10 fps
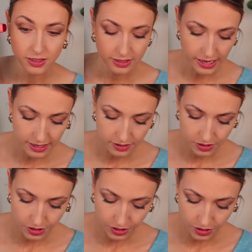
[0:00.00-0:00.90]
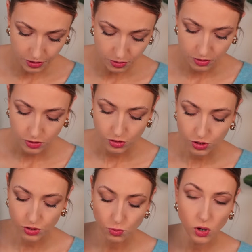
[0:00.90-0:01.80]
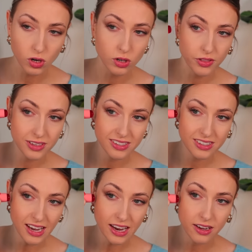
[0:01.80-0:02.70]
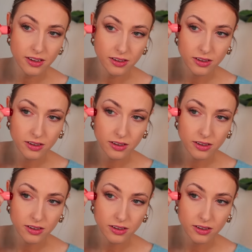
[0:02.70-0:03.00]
It says to swirl the stick.